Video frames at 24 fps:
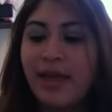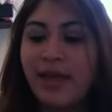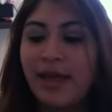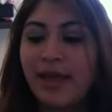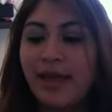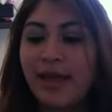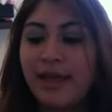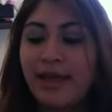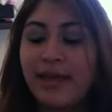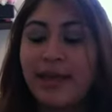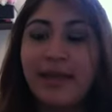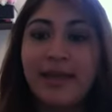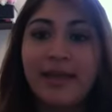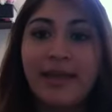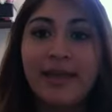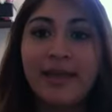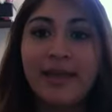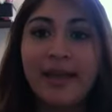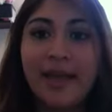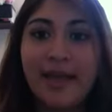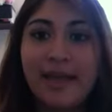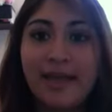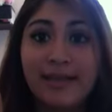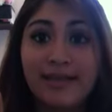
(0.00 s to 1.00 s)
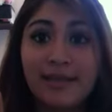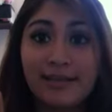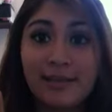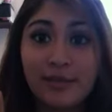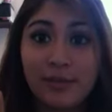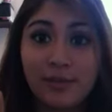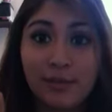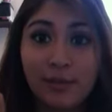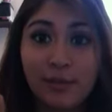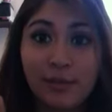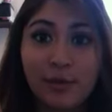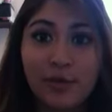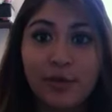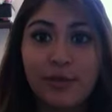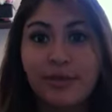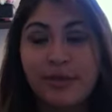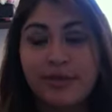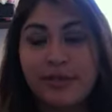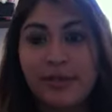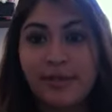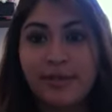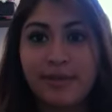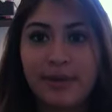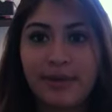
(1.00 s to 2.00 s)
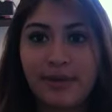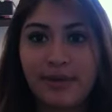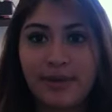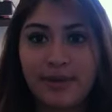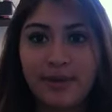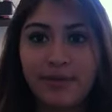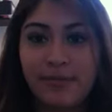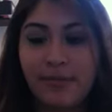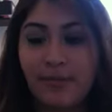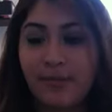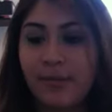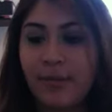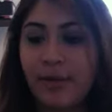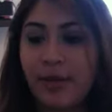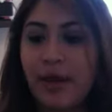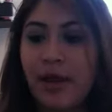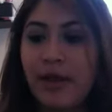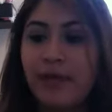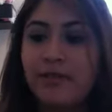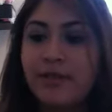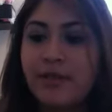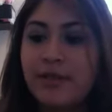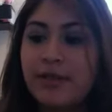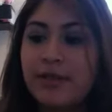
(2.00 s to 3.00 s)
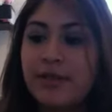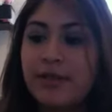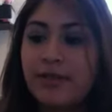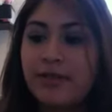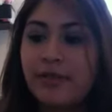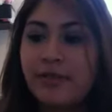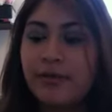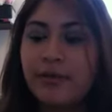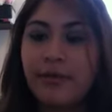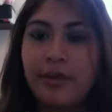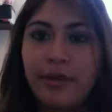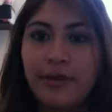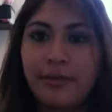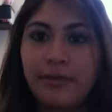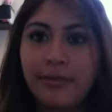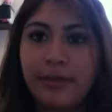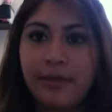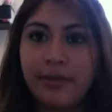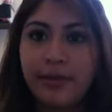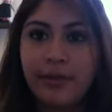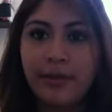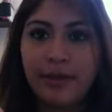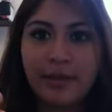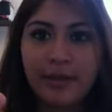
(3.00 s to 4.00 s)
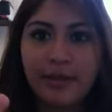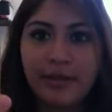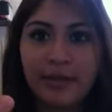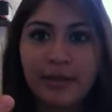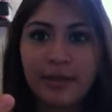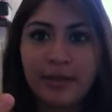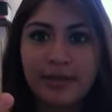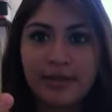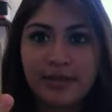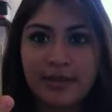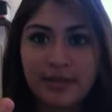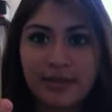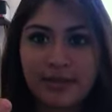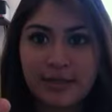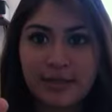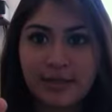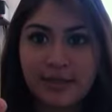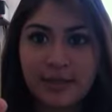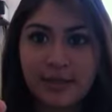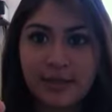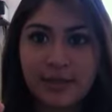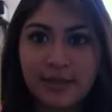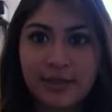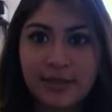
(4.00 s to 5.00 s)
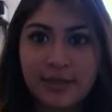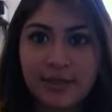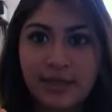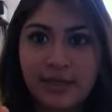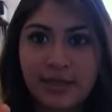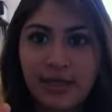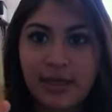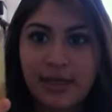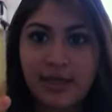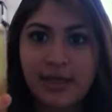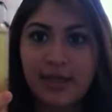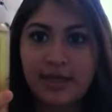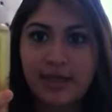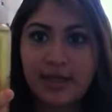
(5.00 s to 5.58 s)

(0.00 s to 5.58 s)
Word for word: and it has worked amazing for me I've used it for about a month and you guys can still see